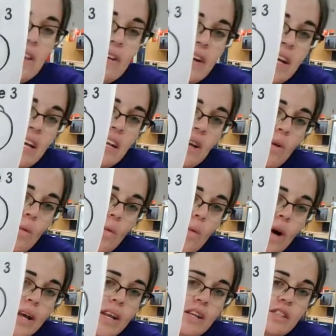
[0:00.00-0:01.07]
in
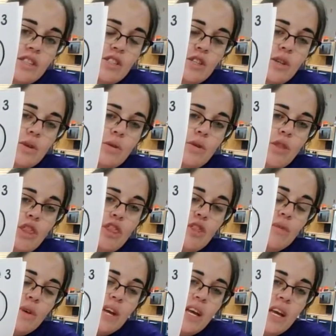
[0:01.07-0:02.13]
1, 2,
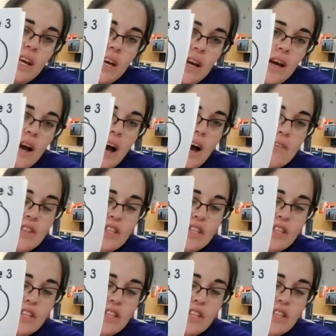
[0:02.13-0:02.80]
3 of the